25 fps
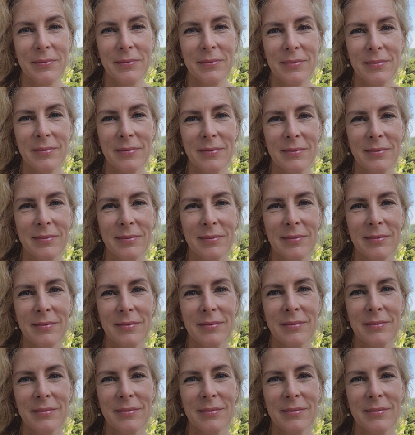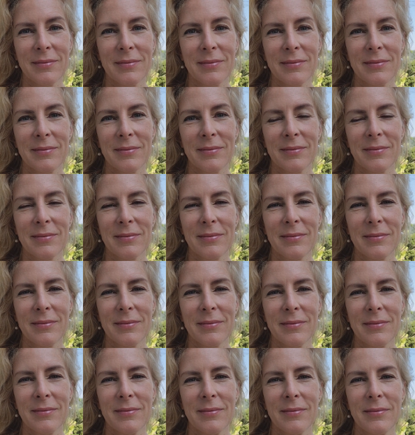
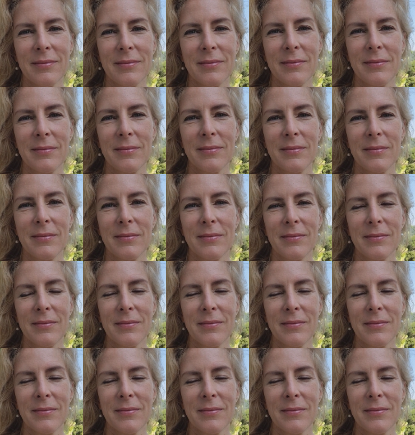(silence)